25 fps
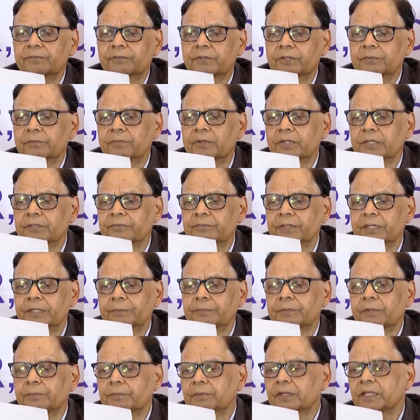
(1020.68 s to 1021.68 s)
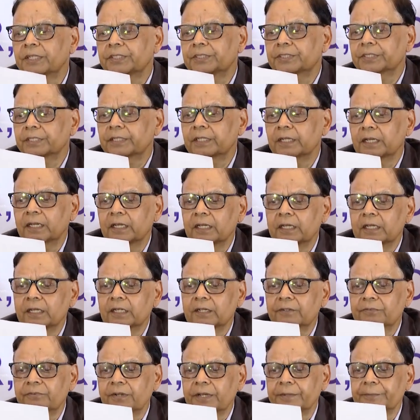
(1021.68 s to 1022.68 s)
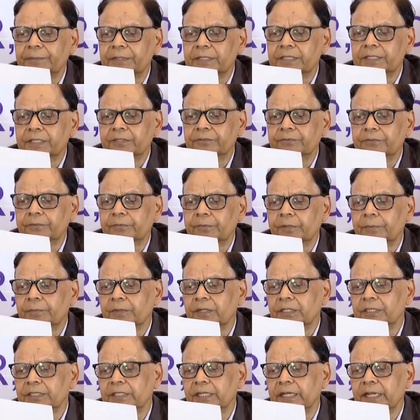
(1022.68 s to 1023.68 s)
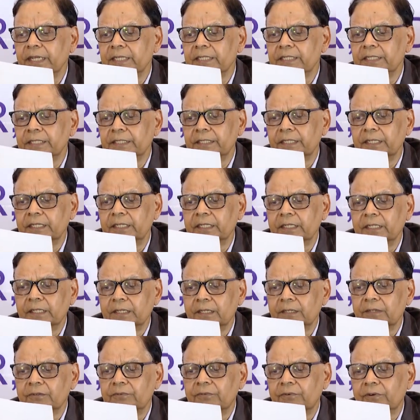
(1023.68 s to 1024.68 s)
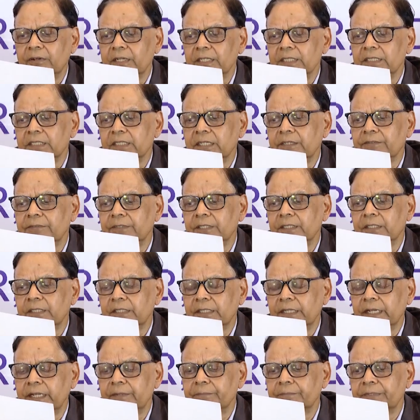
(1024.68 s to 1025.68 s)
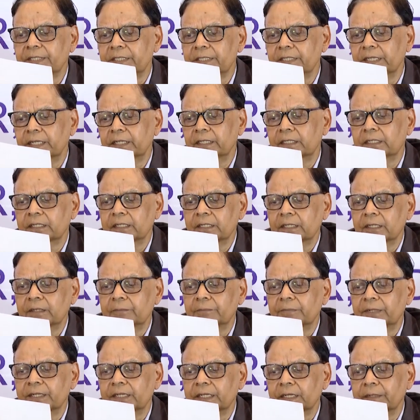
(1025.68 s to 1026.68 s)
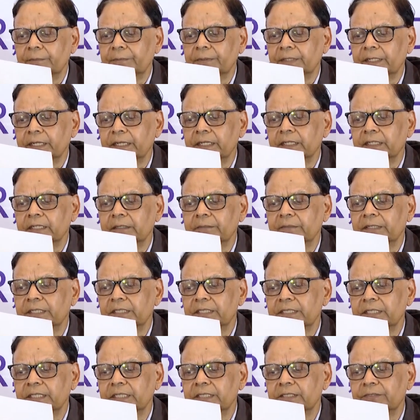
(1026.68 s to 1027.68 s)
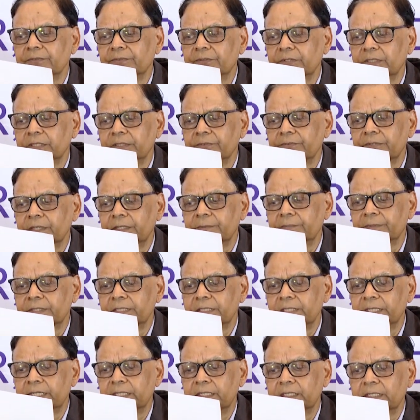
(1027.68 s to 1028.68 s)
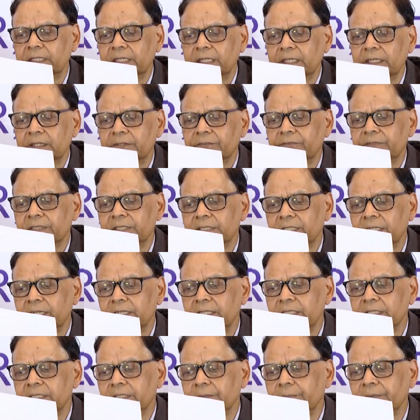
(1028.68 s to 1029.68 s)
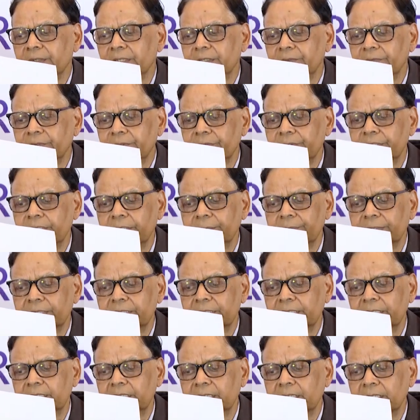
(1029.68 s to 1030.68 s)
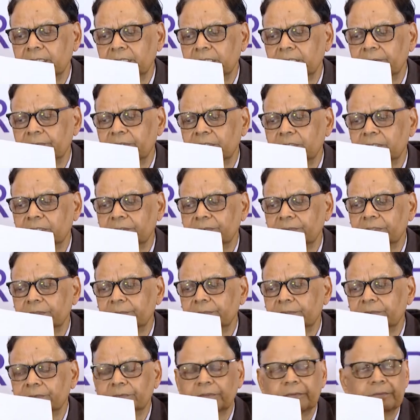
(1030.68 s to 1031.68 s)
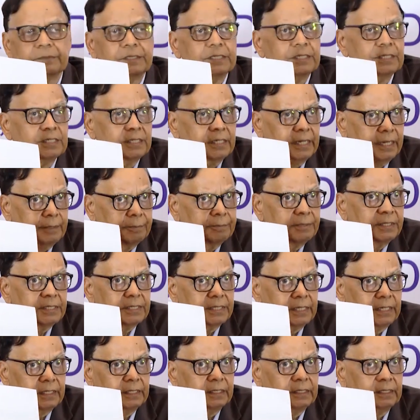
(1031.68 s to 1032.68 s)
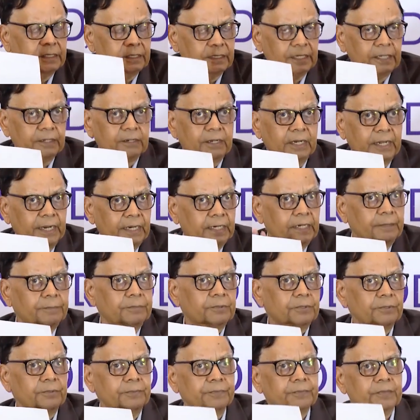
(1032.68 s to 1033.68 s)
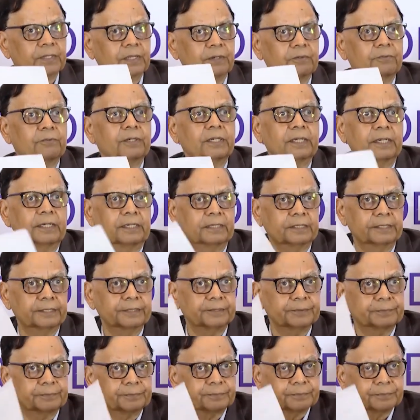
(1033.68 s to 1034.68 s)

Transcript: for modified population, 5% for population density, forest cover 10%, per capita income distance 45%, fiscal discipline 15%, demographic performance 10%. That will add up to 100.